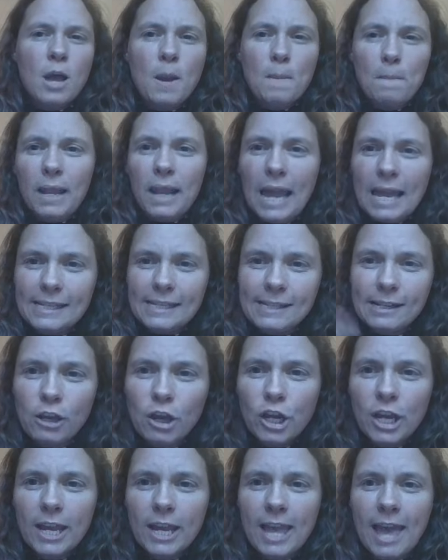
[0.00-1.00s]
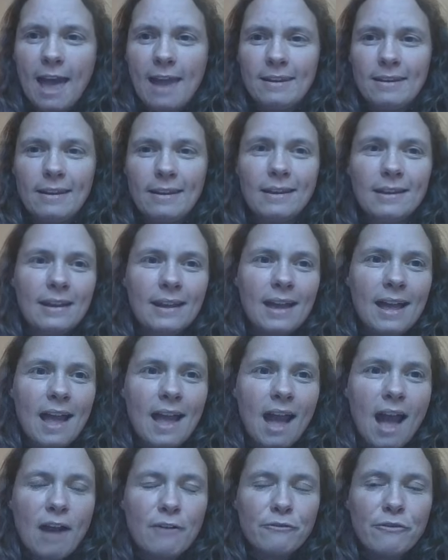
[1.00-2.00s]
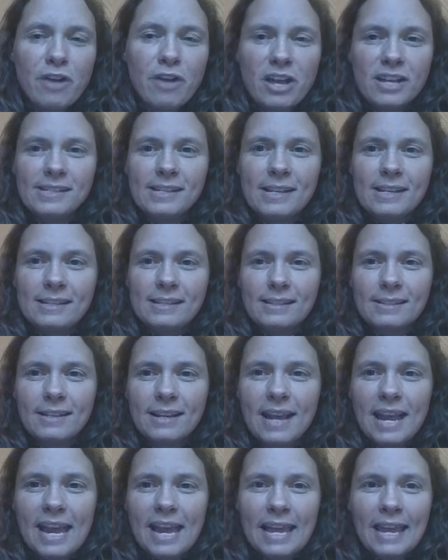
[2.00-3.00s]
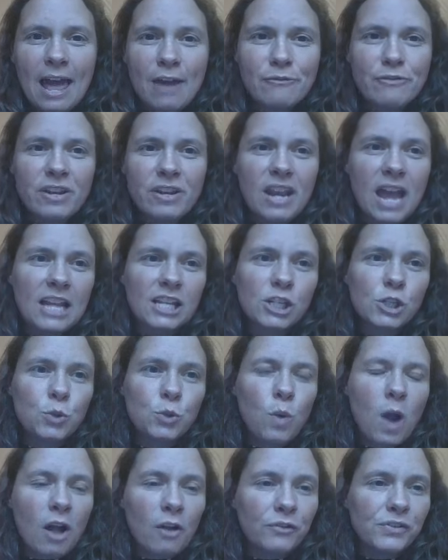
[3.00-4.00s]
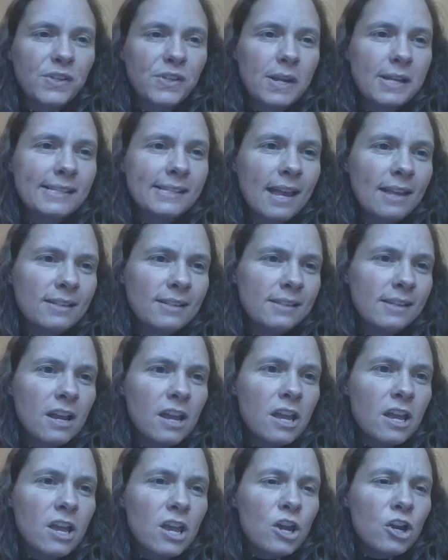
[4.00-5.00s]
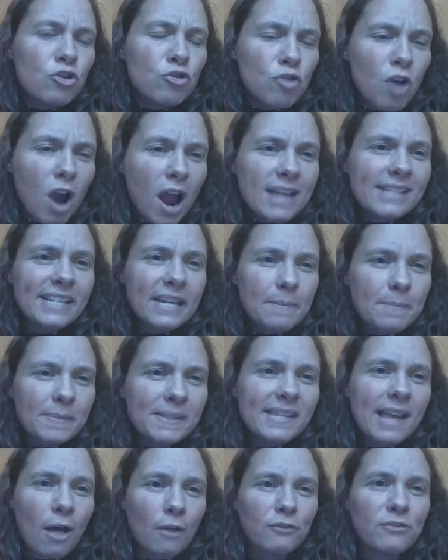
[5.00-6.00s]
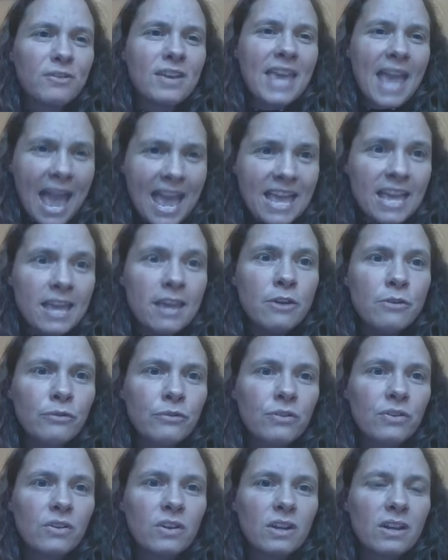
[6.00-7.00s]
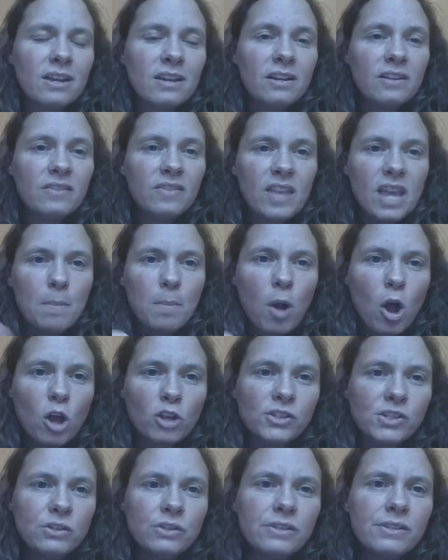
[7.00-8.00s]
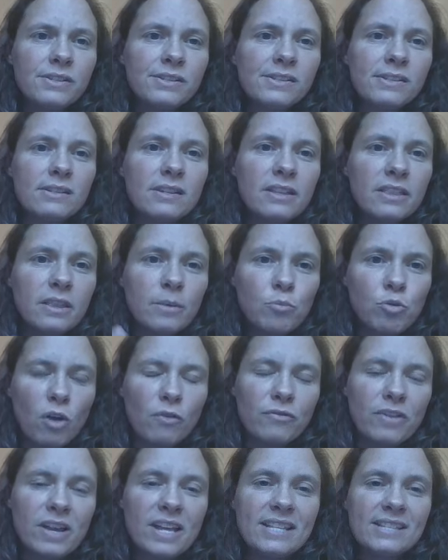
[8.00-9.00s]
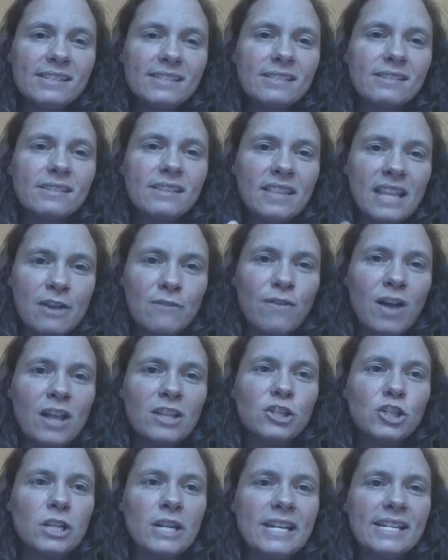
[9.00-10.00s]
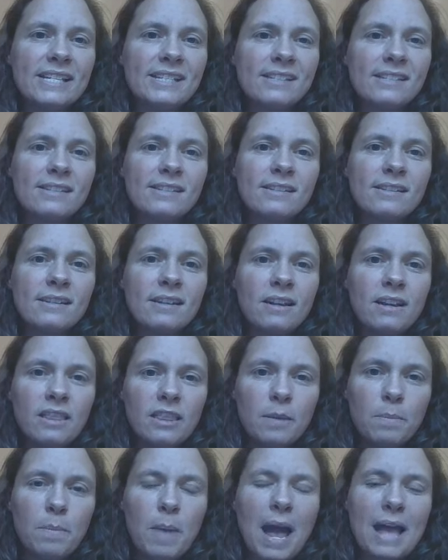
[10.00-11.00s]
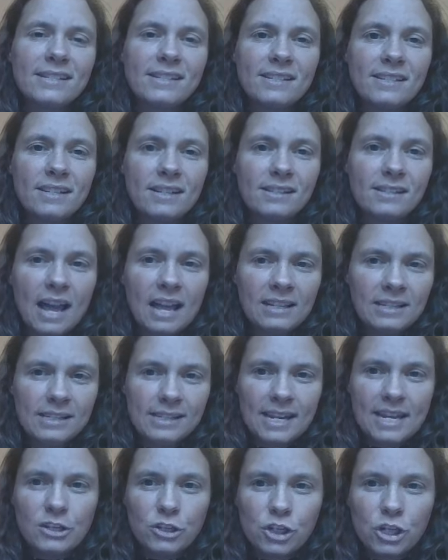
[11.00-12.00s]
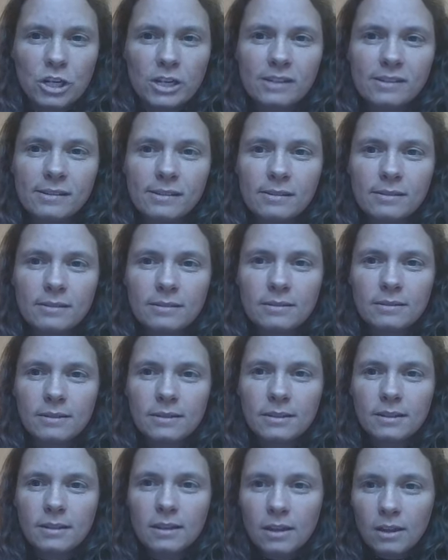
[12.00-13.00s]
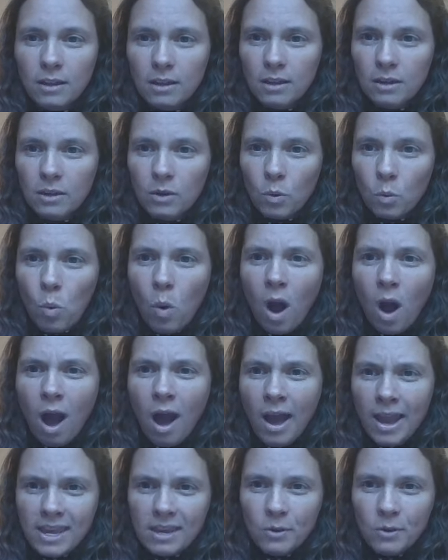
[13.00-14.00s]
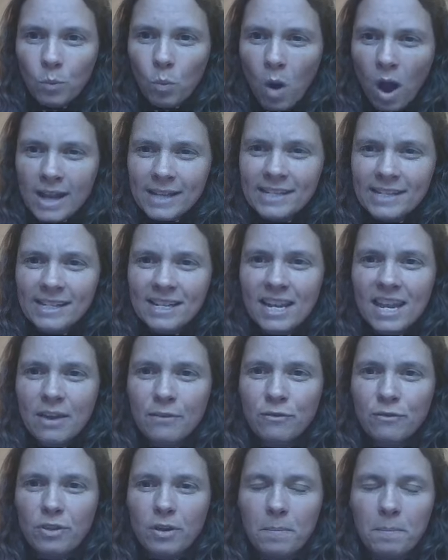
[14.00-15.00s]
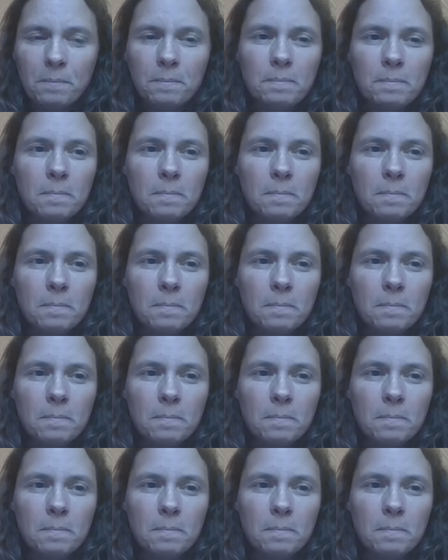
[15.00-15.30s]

But let's look again at verses 11 and 12. So it says, Christ himself gave the apostles, the prophets, the evangelists, the pastors and teachers. Why? Why did he give them?